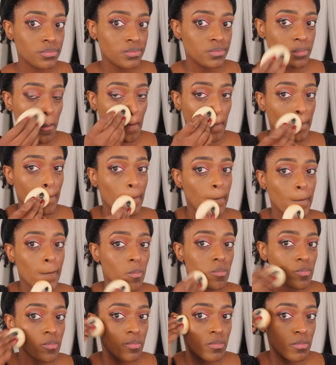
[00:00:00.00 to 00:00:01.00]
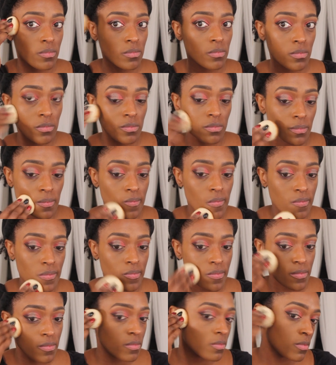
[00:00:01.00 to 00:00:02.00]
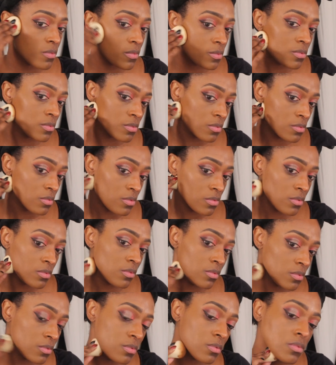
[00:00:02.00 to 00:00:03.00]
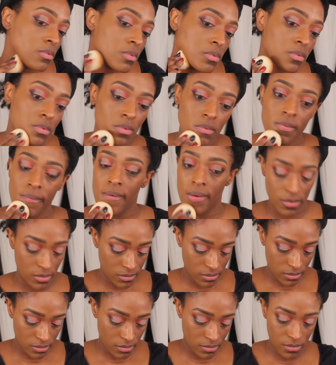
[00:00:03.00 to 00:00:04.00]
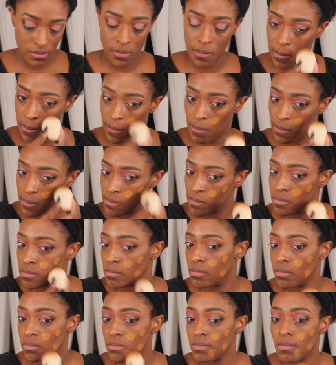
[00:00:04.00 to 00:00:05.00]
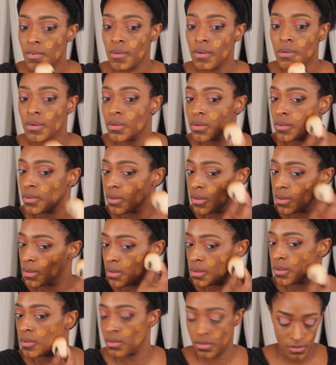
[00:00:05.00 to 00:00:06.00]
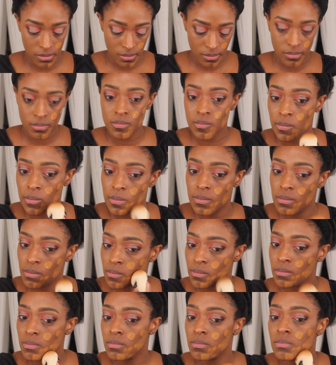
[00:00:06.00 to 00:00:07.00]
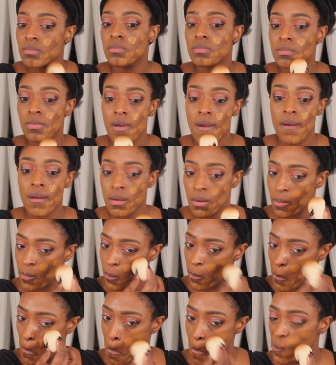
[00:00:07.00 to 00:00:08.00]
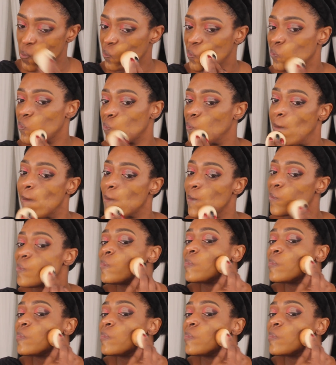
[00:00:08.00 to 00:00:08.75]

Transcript: spiced rum, or I think I just used chai this day. It doesn't look mixed. Um, so I just went in with the shade chai and just blend that in with my beauty sponge.